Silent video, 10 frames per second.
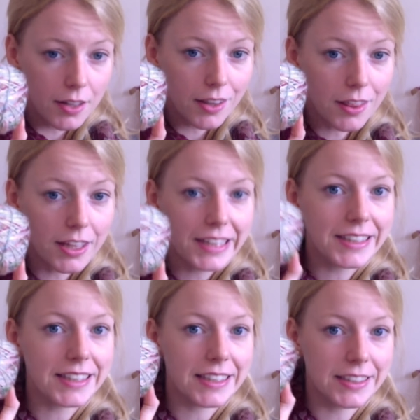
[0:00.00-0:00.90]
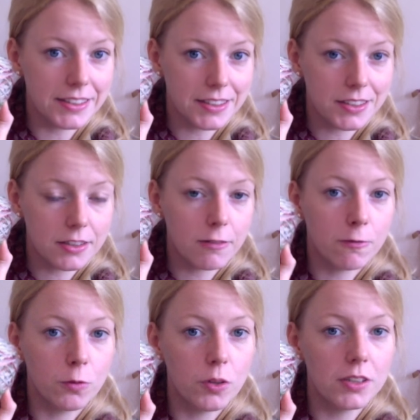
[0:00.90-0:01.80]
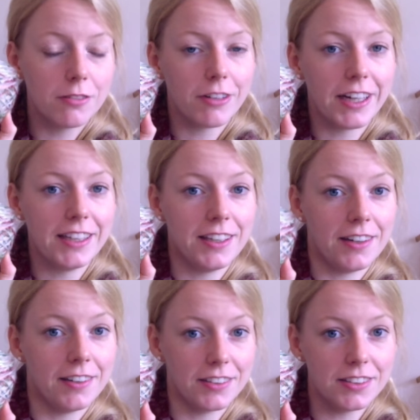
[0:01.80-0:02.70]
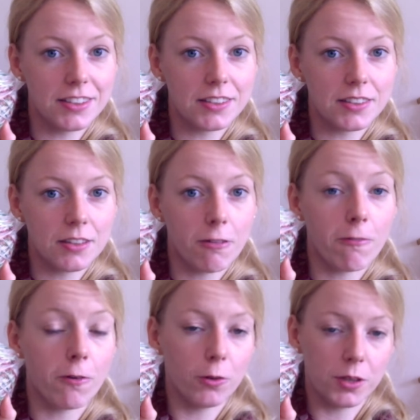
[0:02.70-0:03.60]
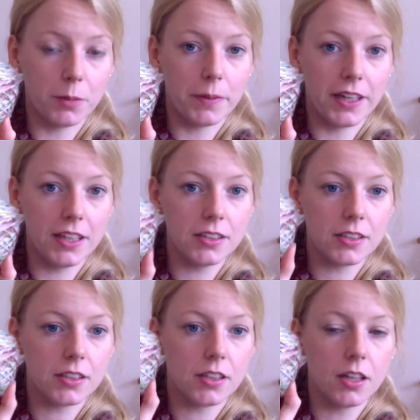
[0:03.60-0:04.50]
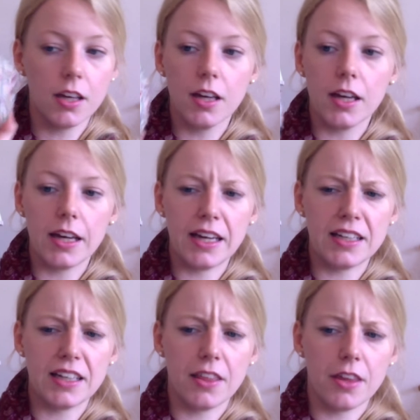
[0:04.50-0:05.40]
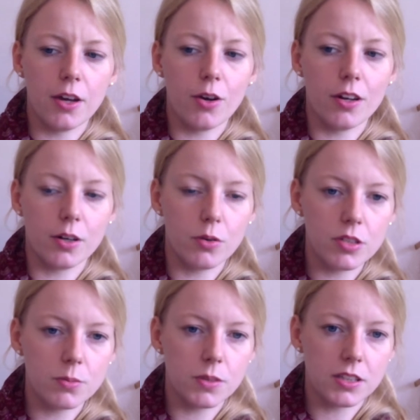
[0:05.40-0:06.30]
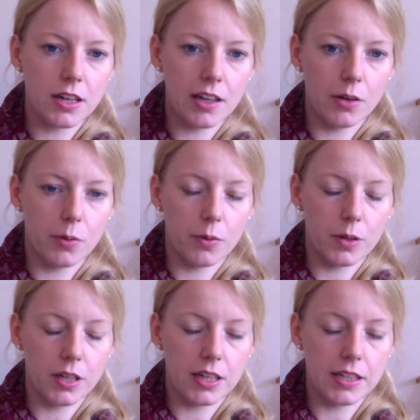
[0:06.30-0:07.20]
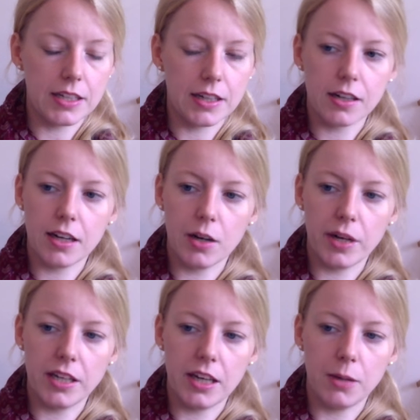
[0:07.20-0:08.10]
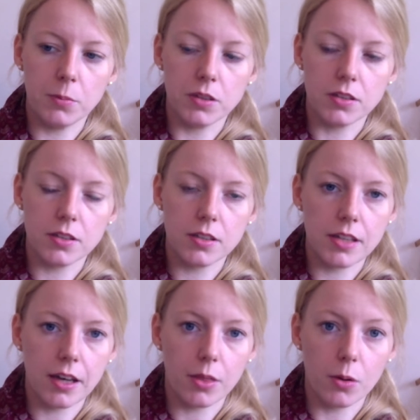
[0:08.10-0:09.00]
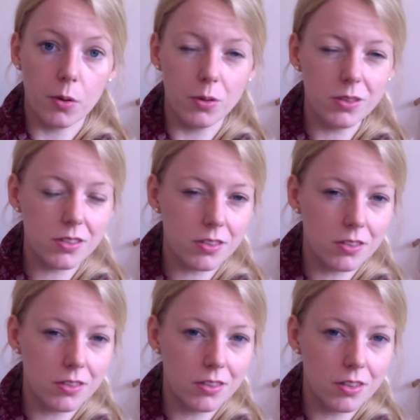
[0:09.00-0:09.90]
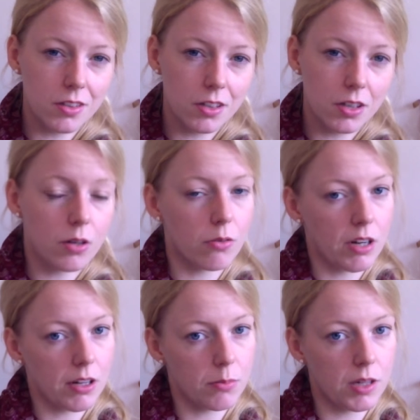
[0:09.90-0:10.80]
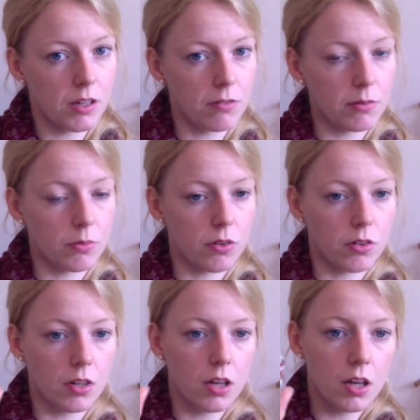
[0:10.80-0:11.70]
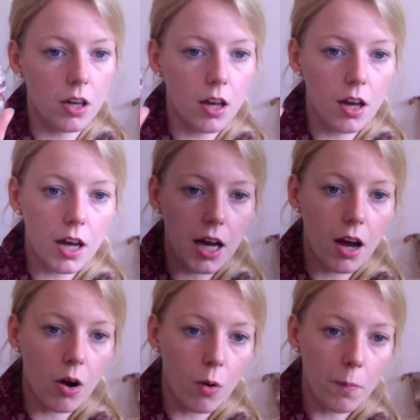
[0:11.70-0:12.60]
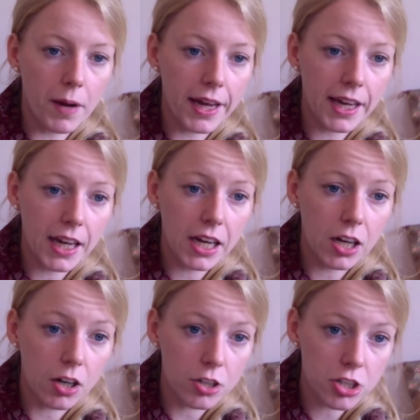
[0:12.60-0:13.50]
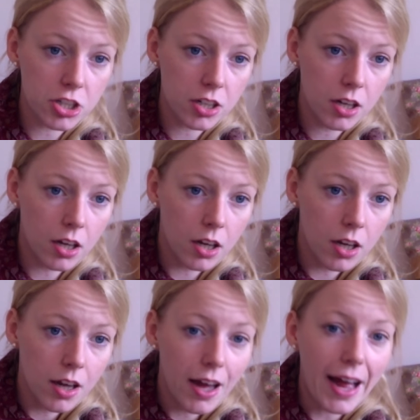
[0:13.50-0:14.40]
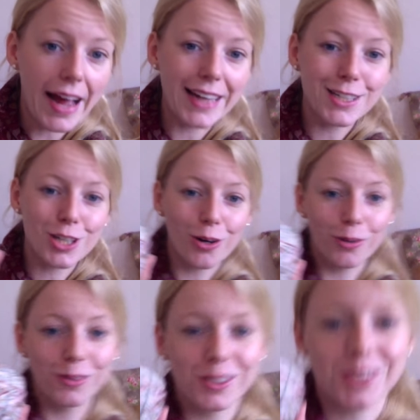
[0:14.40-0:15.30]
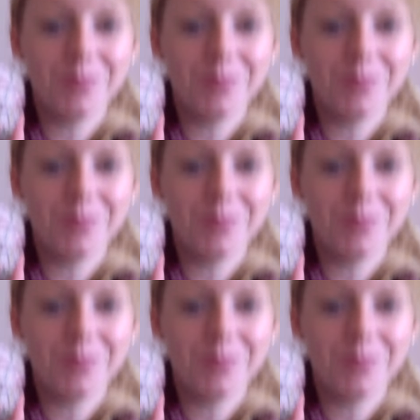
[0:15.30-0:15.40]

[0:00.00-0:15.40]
This is Woolen Vine Yarns WOLKE base, and I think her Christmas colorway name is Deck the Halls. Correct me if I'm wrong. Oh my gosh! I told